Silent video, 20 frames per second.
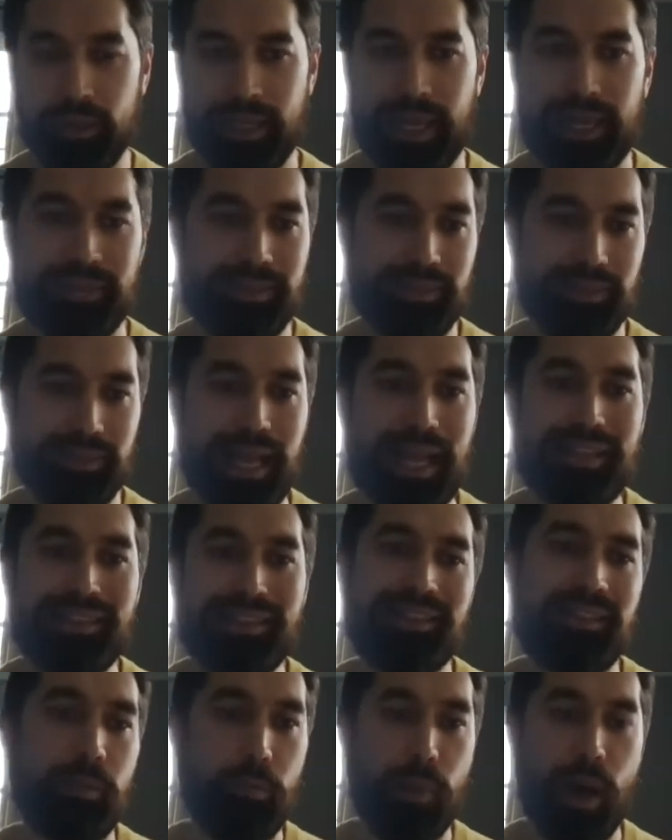That's
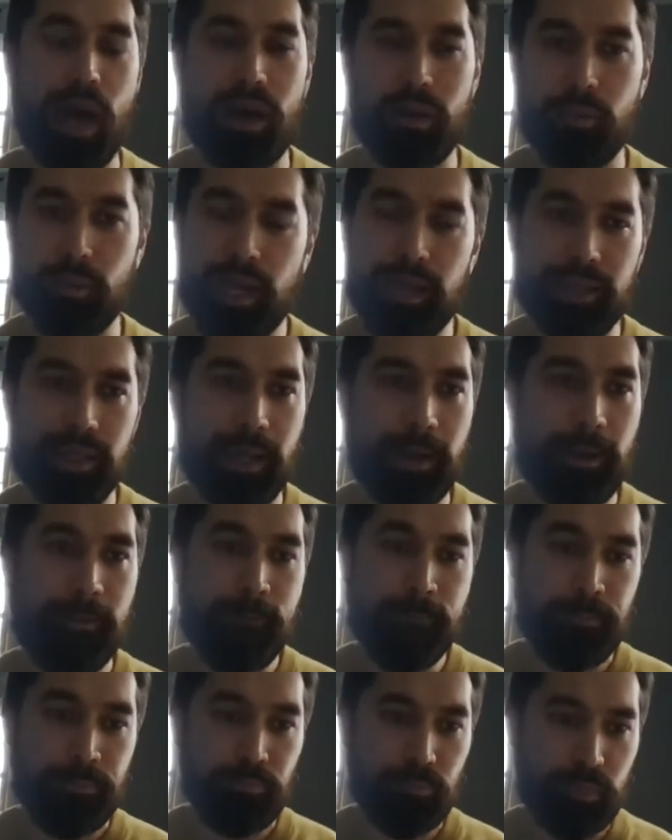the bottom line. That
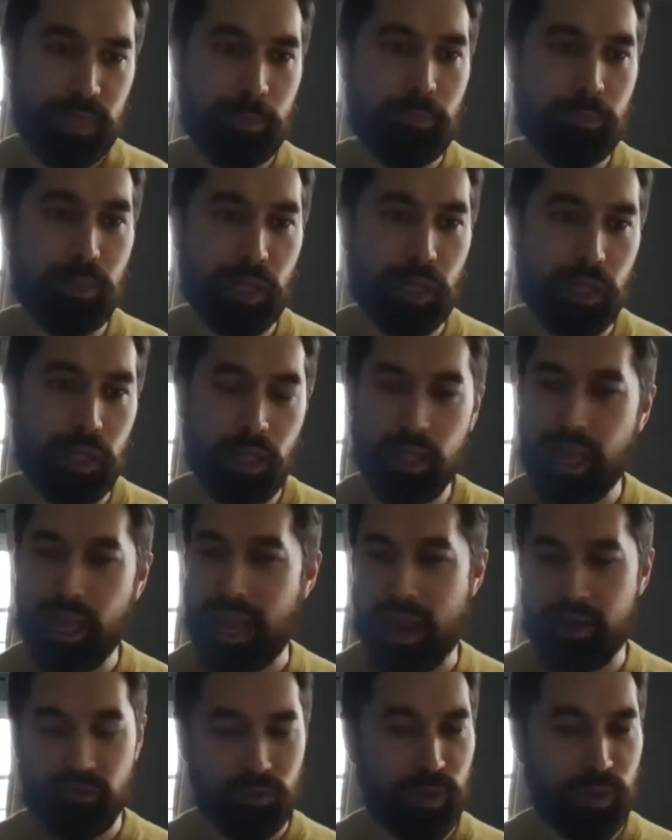people,
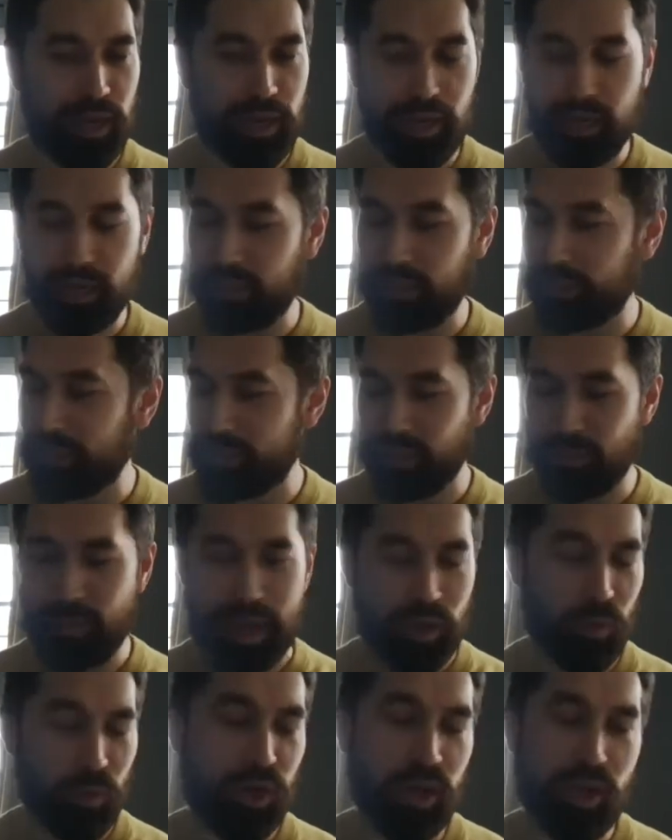everybody, it doesn't
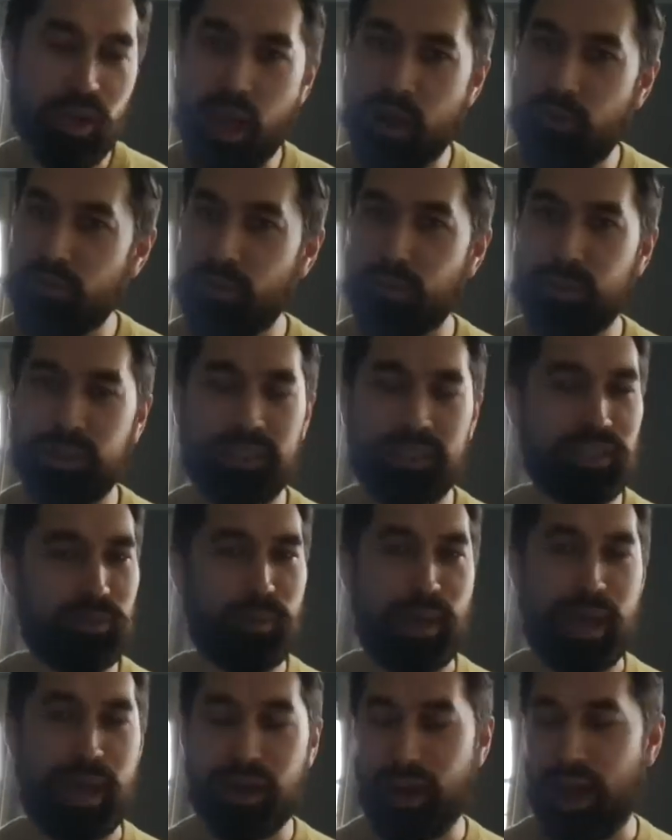matter where you come from. It doesn't
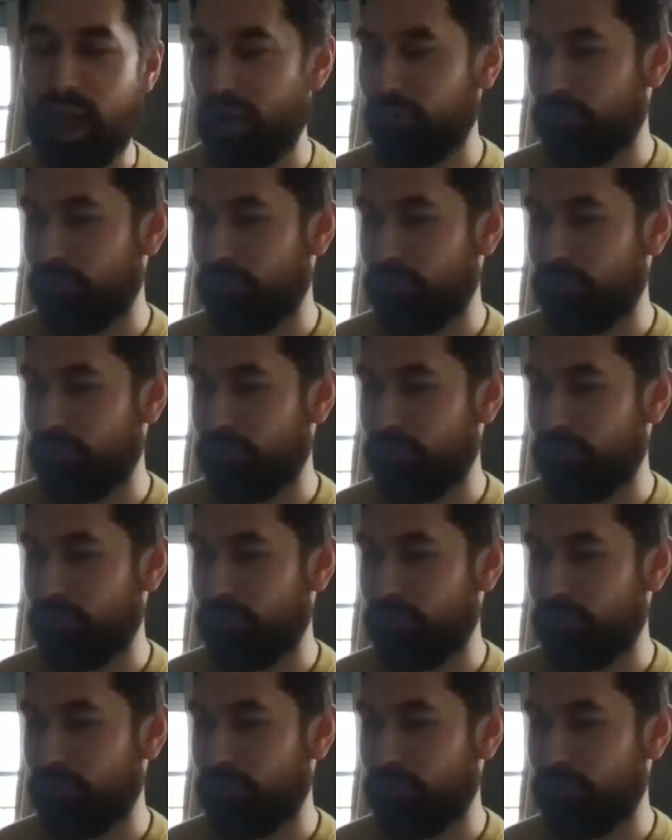matter.